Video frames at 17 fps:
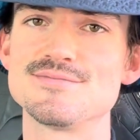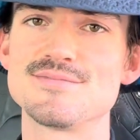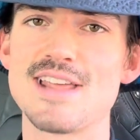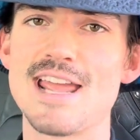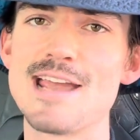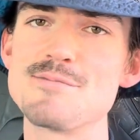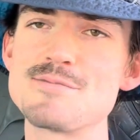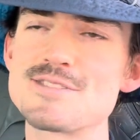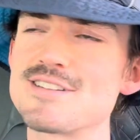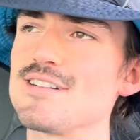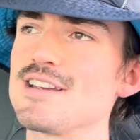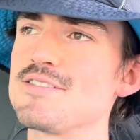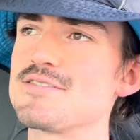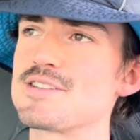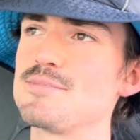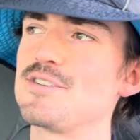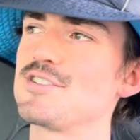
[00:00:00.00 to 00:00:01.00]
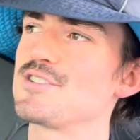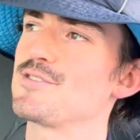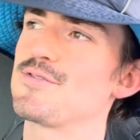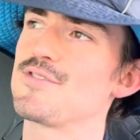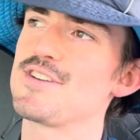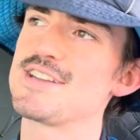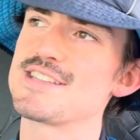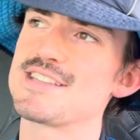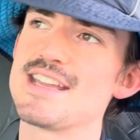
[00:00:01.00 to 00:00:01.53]
Amazon gives a bunch of
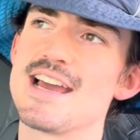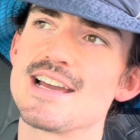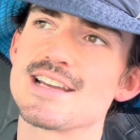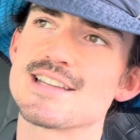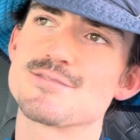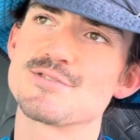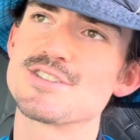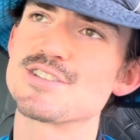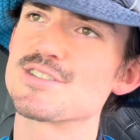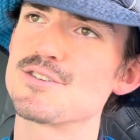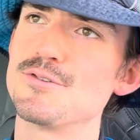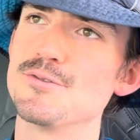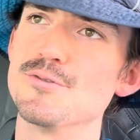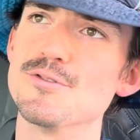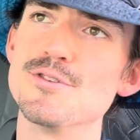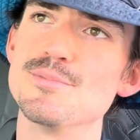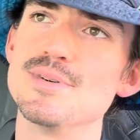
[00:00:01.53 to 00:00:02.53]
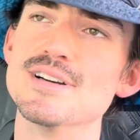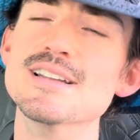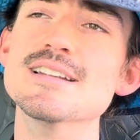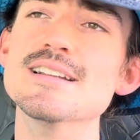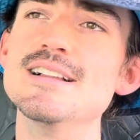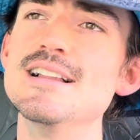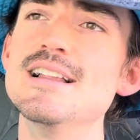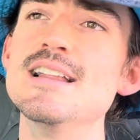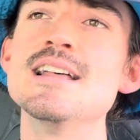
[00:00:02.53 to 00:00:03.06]
free snacks, which is cool, but
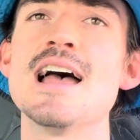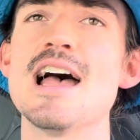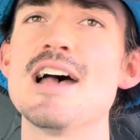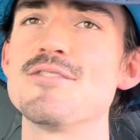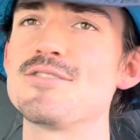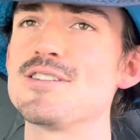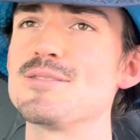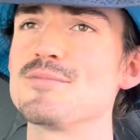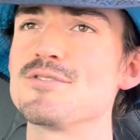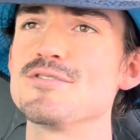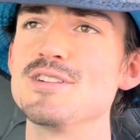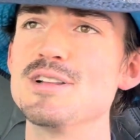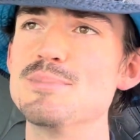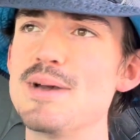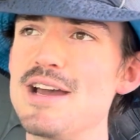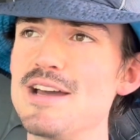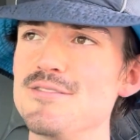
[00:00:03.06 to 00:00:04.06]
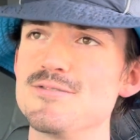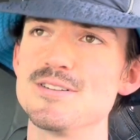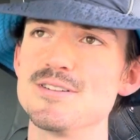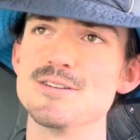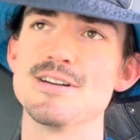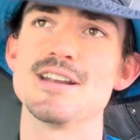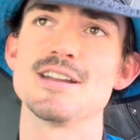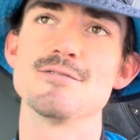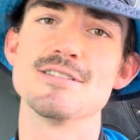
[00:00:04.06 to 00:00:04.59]
half of them are really bad for
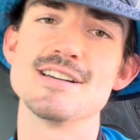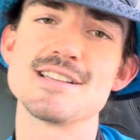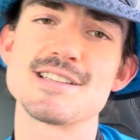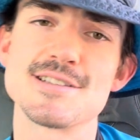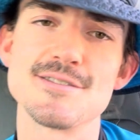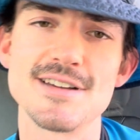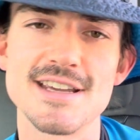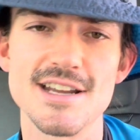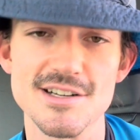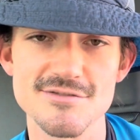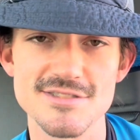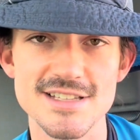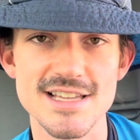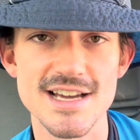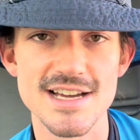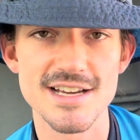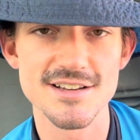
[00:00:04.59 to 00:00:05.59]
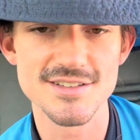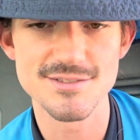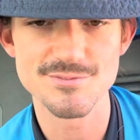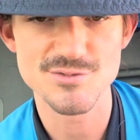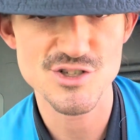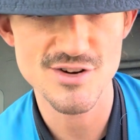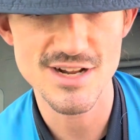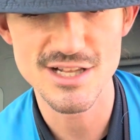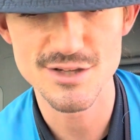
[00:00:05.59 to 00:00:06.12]
you anyway, so I kind of rely on the
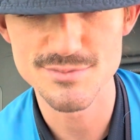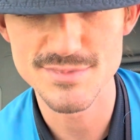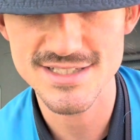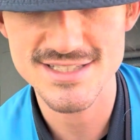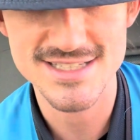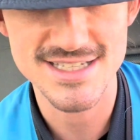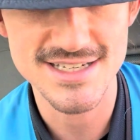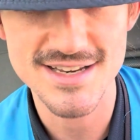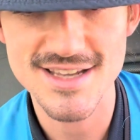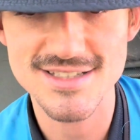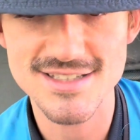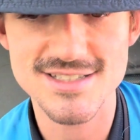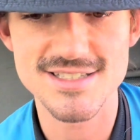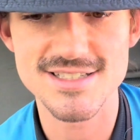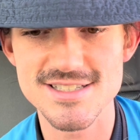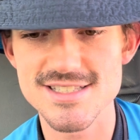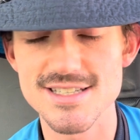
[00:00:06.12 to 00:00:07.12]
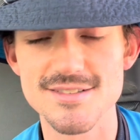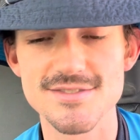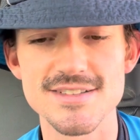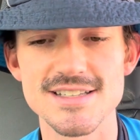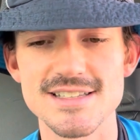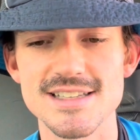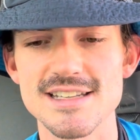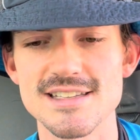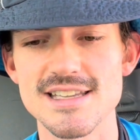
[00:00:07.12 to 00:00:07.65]
trail mix and nuts stuff
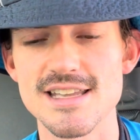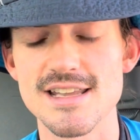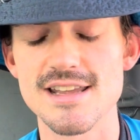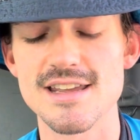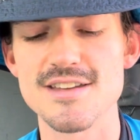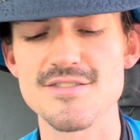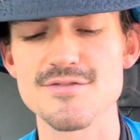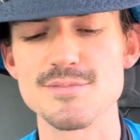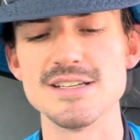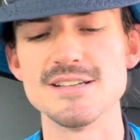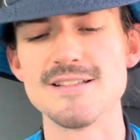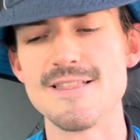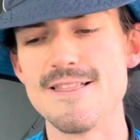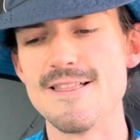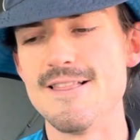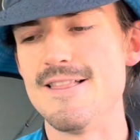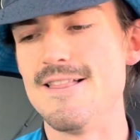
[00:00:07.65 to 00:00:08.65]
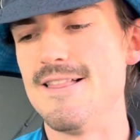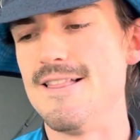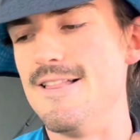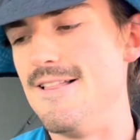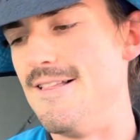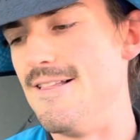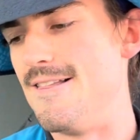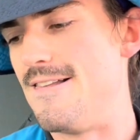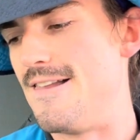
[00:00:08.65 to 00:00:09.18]
like that that they give me.
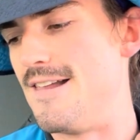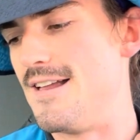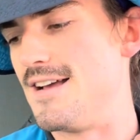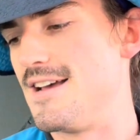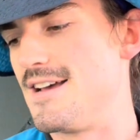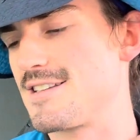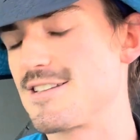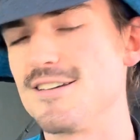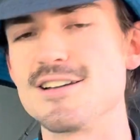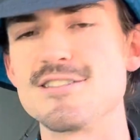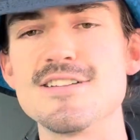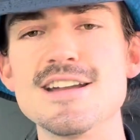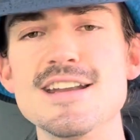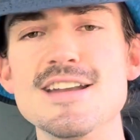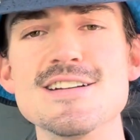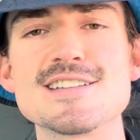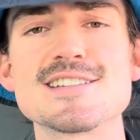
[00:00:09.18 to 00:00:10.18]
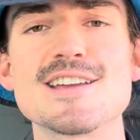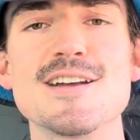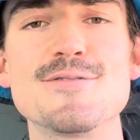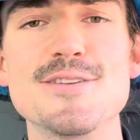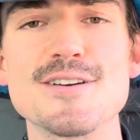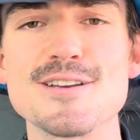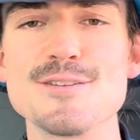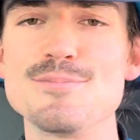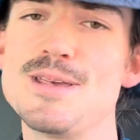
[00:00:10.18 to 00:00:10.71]
So, like, right now I just got
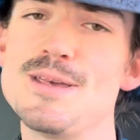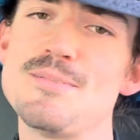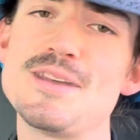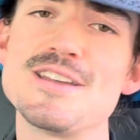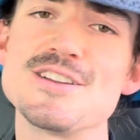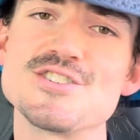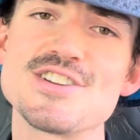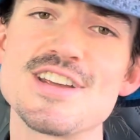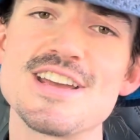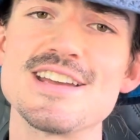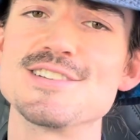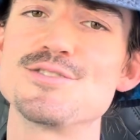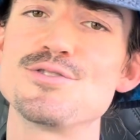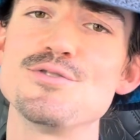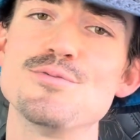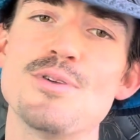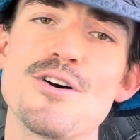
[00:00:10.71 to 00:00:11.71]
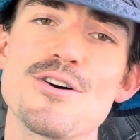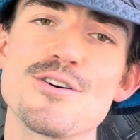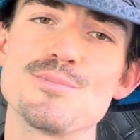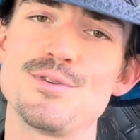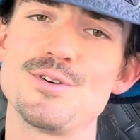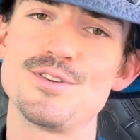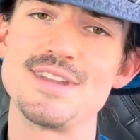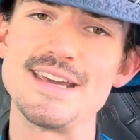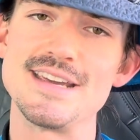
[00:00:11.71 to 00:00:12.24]
fucking PB&J and two
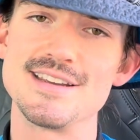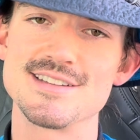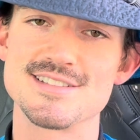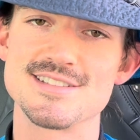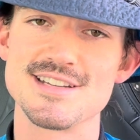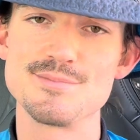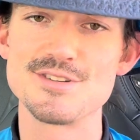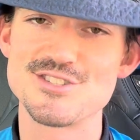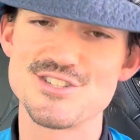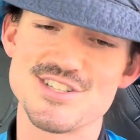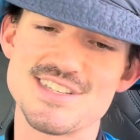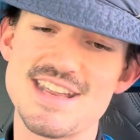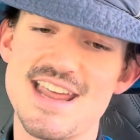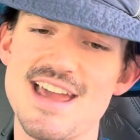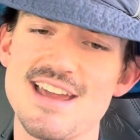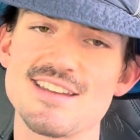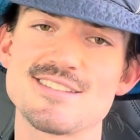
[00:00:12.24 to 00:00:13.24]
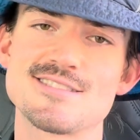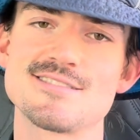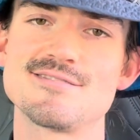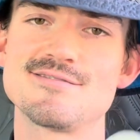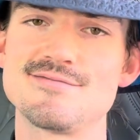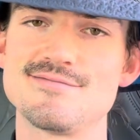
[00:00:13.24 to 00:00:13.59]
hard-boiled eggs and a bunch of snacks.